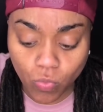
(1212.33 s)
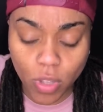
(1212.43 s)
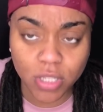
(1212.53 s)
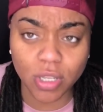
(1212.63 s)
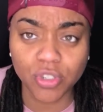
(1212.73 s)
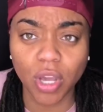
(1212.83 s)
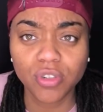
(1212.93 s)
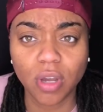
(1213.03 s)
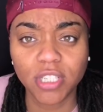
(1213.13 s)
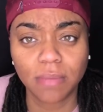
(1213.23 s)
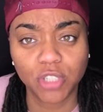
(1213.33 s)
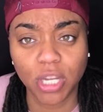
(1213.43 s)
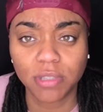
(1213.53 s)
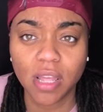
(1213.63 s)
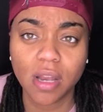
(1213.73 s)
So JoJo
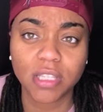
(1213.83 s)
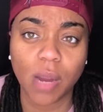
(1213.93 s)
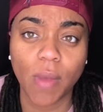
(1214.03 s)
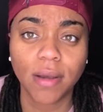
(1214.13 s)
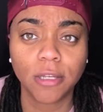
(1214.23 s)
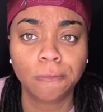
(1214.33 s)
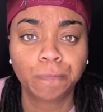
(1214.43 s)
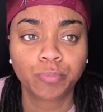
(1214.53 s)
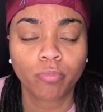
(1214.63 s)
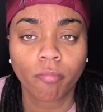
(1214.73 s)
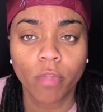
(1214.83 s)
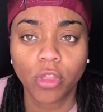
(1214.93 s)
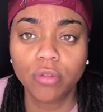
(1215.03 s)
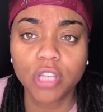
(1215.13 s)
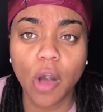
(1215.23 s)
jumps in and is like, Rhonda,
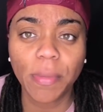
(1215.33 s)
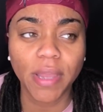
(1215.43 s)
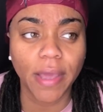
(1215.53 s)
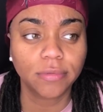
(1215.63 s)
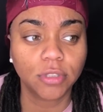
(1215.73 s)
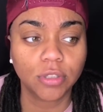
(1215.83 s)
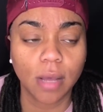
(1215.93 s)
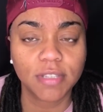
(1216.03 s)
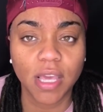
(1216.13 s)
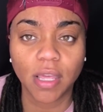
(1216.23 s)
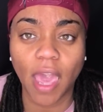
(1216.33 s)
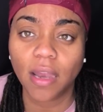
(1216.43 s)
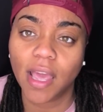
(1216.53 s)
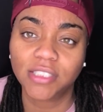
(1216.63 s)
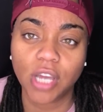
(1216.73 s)
you told me that, you know what I'm saying,
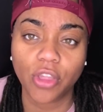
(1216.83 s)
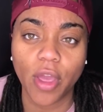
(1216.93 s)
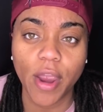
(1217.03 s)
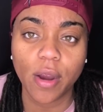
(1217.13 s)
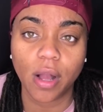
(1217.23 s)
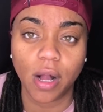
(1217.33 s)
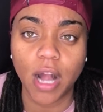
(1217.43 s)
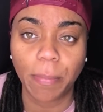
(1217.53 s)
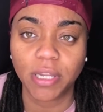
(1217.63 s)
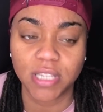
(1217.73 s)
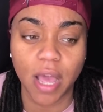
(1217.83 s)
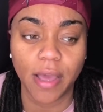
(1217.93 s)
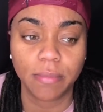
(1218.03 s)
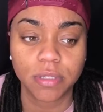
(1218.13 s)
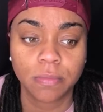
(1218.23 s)
Kayla has done your hair a couple of
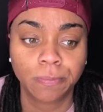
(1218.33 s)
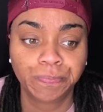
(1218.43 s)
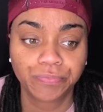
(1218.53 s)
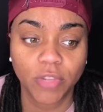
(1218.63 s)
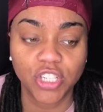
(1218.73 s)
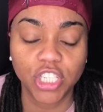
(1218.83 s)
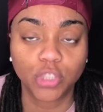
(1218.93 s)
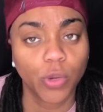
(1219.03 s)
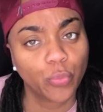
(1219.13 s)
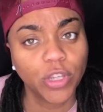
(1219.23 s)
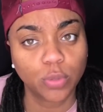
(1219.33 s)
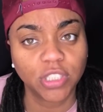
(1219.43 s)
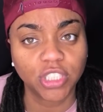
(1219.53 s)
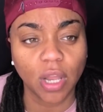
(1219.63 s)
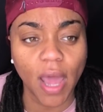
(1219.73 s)
times, that she's
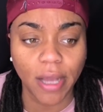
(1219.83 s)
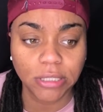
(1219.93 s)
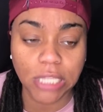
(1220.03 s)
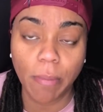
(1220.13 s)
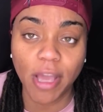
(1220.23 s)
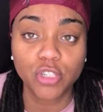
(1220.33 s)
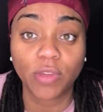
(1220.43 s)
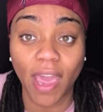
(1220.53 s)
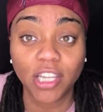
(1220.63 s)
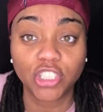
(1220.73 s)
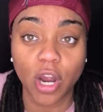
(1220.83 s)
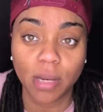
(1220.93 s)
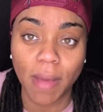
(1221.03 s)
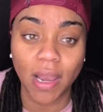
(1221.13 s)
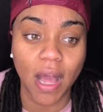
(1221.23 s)
retwisted your locks. Now, mind you, Kayla
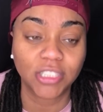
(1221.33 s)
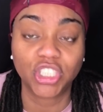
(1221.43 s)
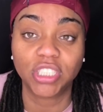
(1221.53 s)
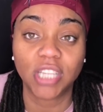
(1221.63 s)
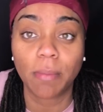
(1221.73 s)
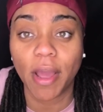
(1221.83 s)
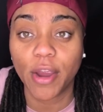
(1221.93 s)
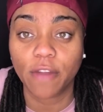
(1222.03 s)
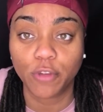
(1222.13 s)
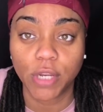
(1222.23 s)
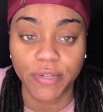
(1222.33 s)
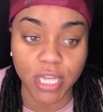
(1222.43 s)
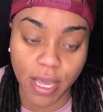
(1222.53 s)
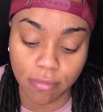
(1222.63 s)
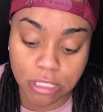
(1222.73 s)
started my locks and she's done my hair a few different
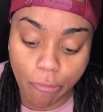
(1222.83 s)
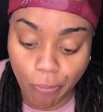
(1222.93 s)
times.